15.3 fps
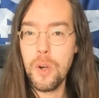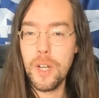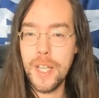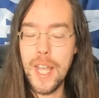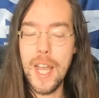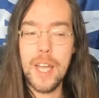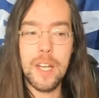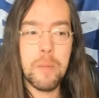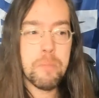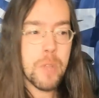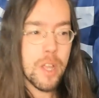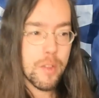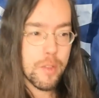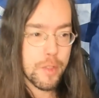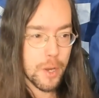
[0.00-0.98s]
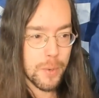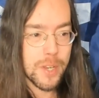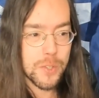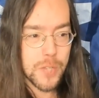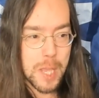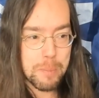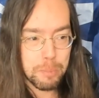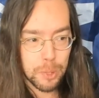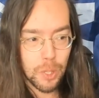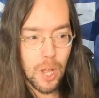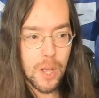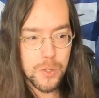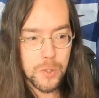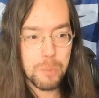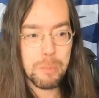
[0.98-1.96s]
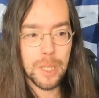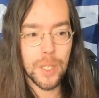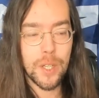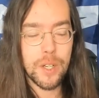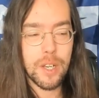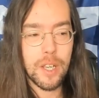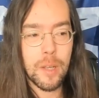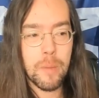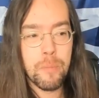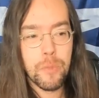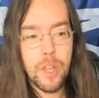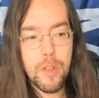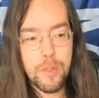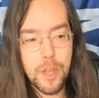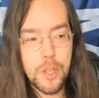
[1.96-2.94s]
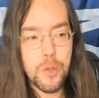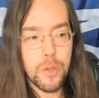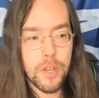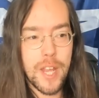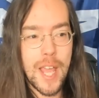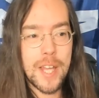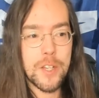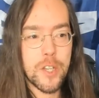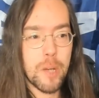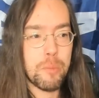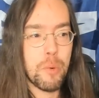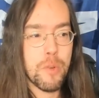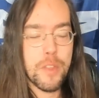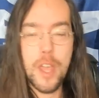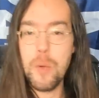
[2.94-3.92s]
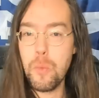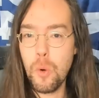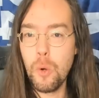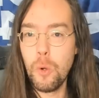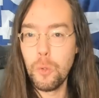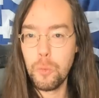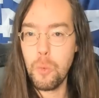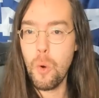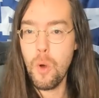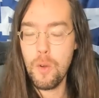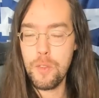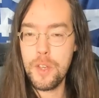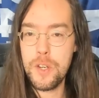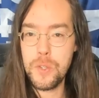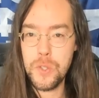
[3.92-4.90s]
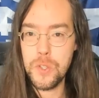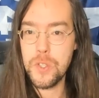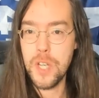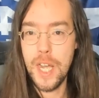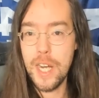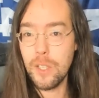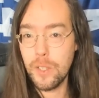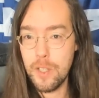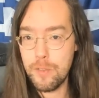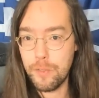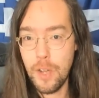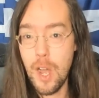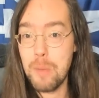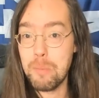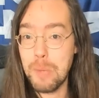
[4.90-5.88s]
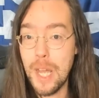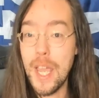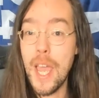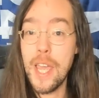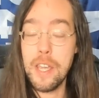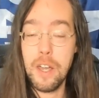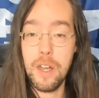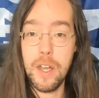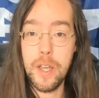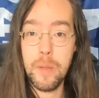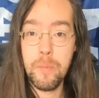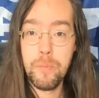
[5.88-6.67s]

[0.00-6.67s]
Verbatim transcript: Again, there is a plausibility that you could end up with a world war that is entirely fought by AI.